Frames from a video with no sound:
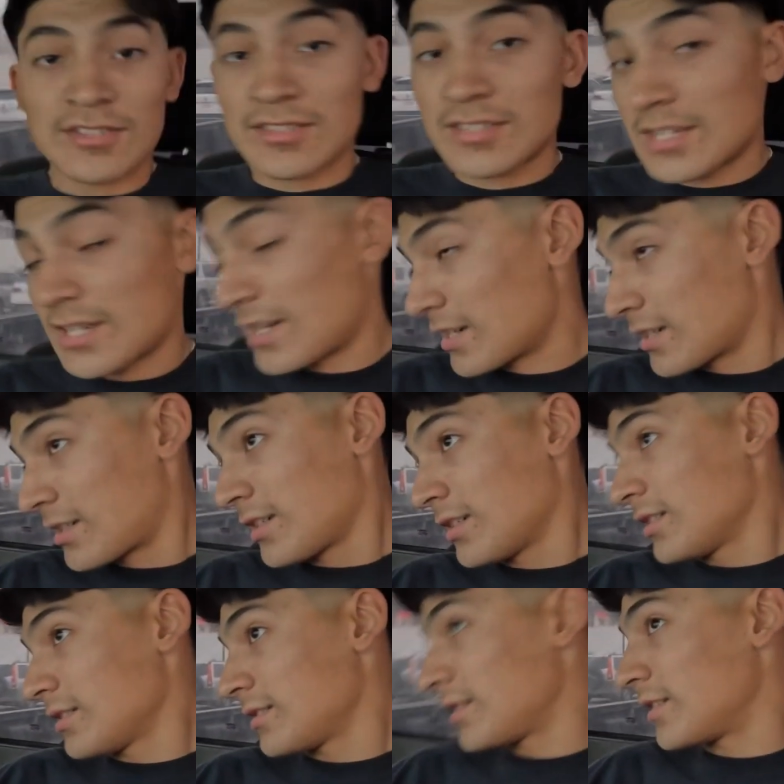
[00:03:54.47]
just got a
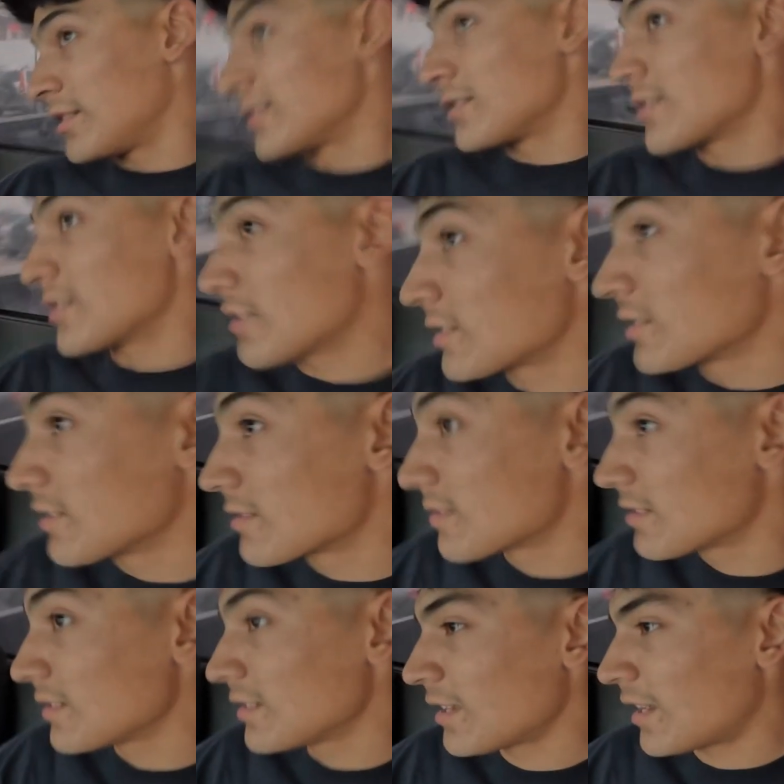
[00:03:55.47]
haircut. As y'all can
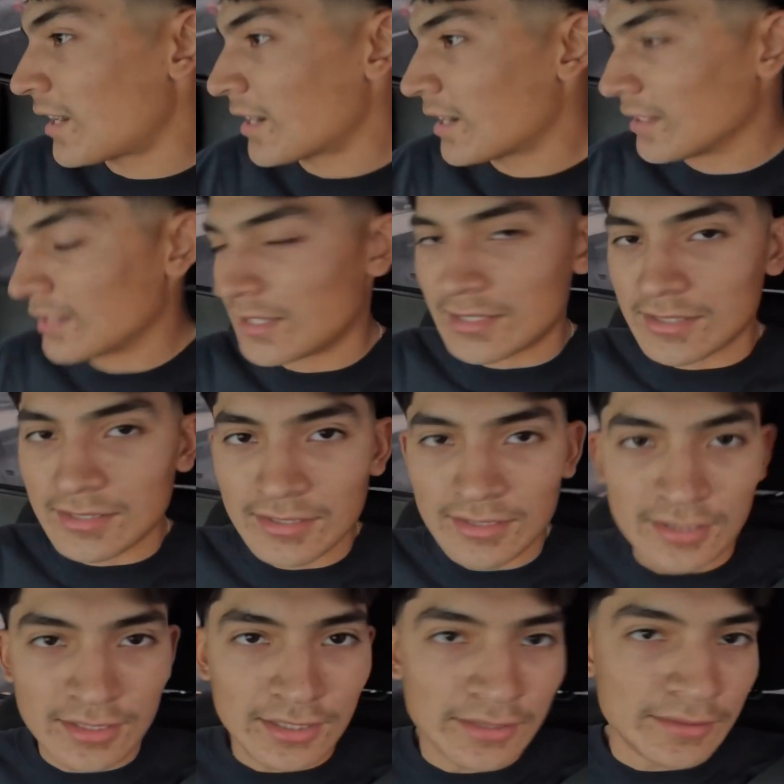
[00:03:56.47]
see, I got like
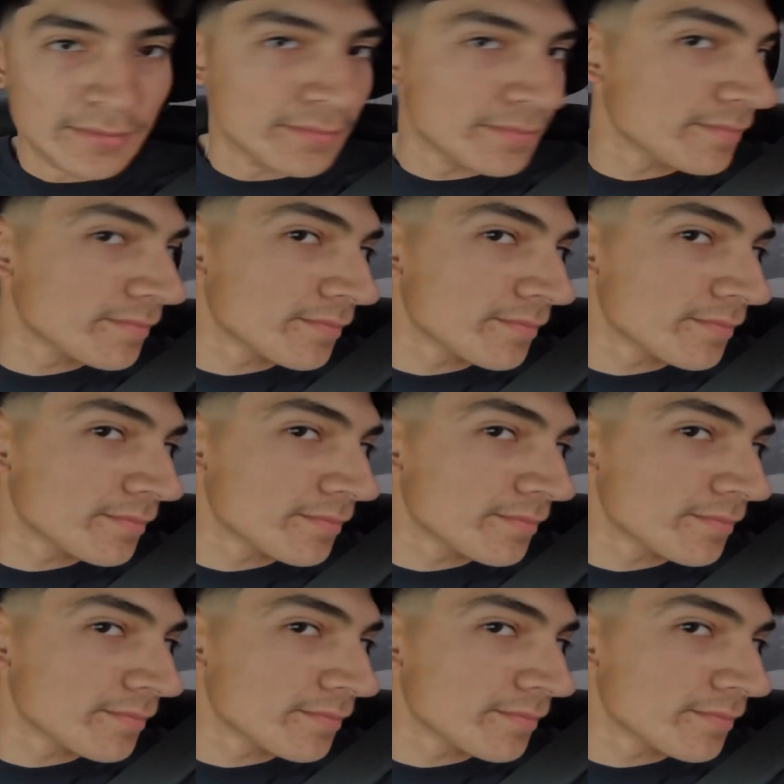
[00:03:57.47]
a